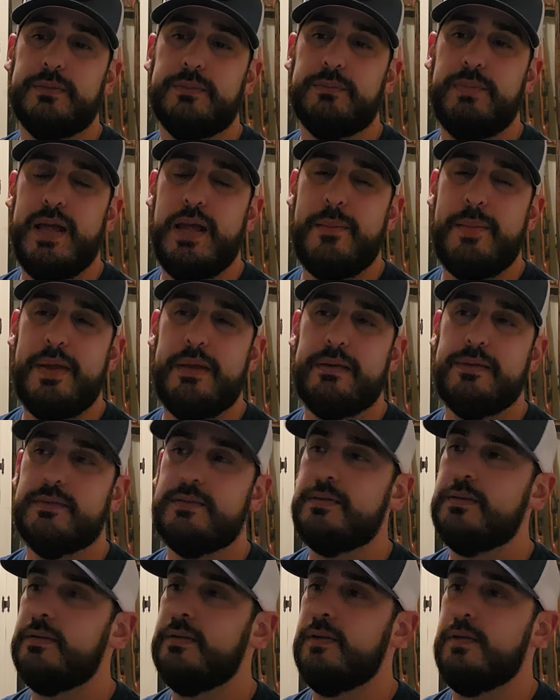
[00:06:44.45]
Batman
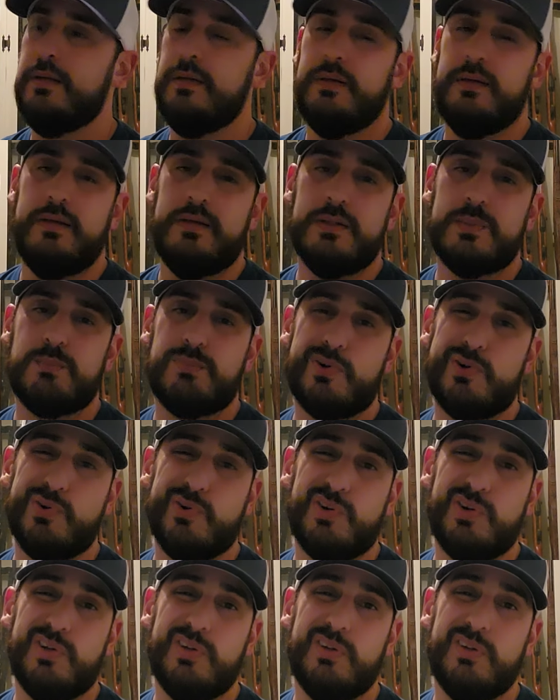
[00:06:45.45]
is
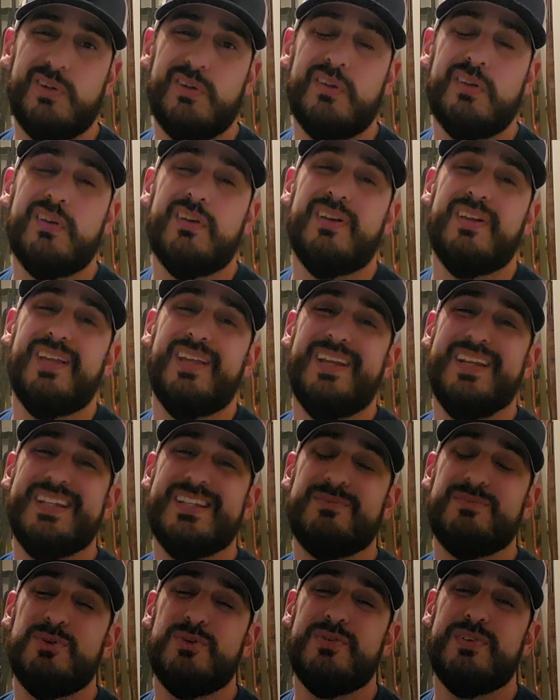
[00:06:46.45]
broke, and he's
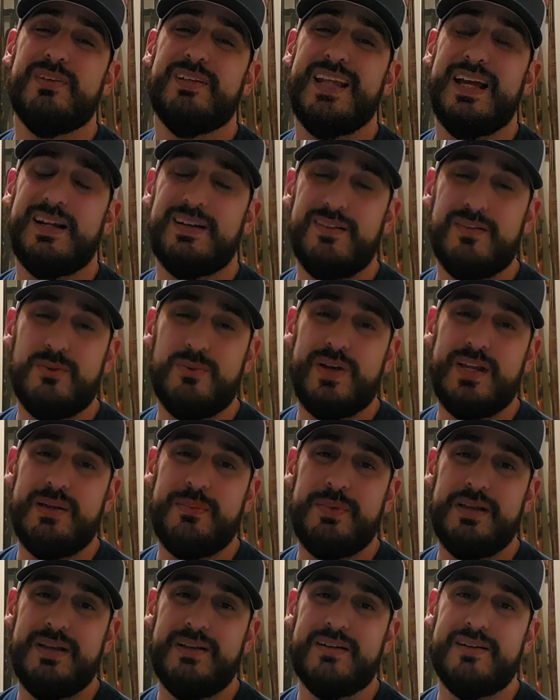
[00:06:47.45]
moving out of the Wayne
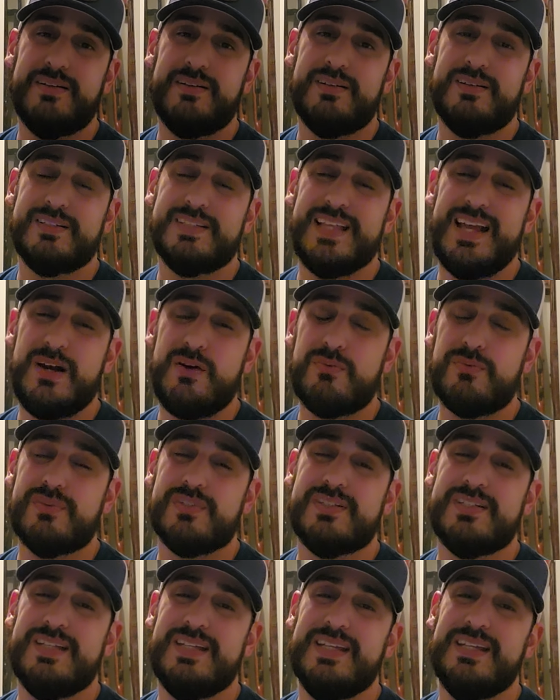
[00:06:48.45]
Manor because Alfred's
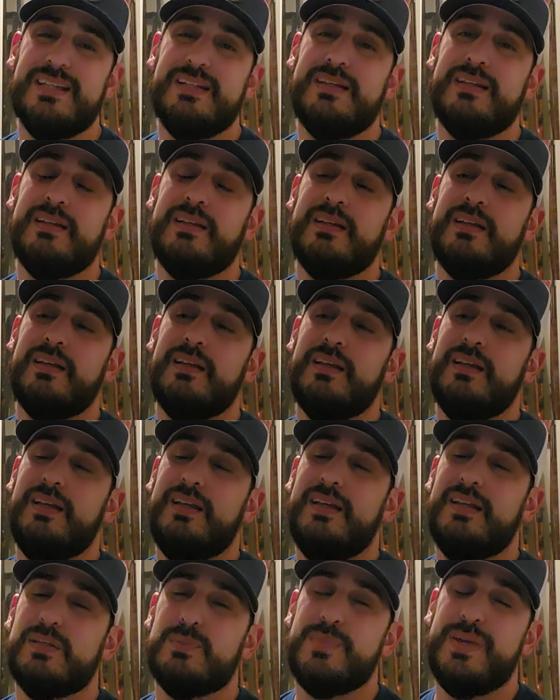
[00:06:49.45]
dead,
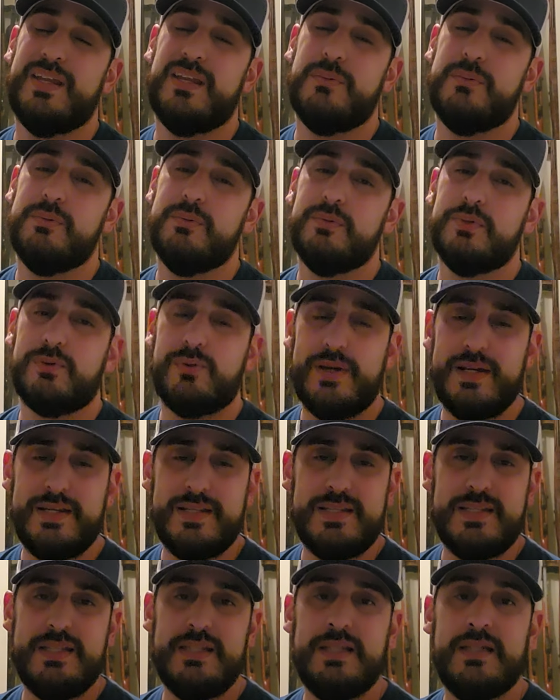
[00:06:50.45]
and it's making him a little
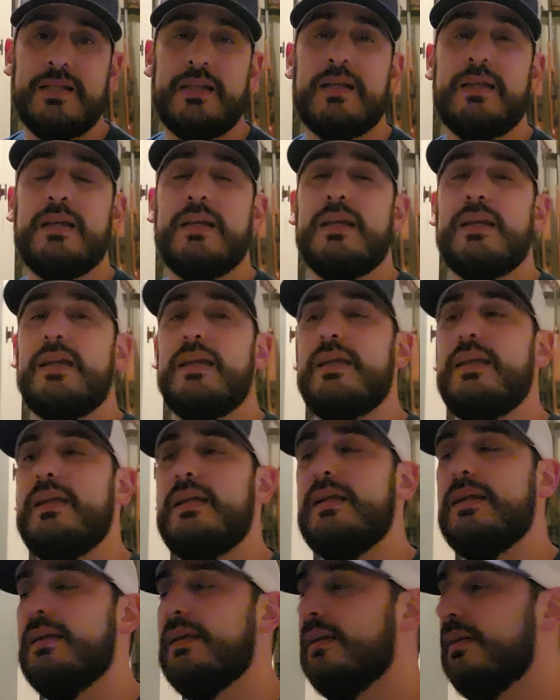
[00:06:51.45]
crazy,
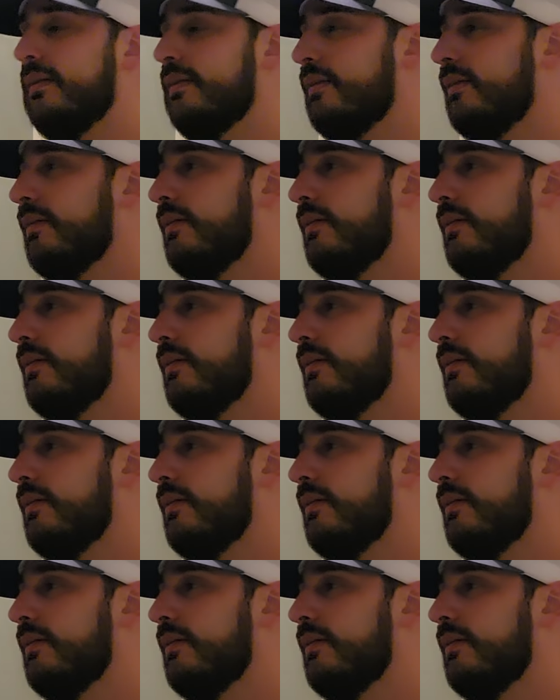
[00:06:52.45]
and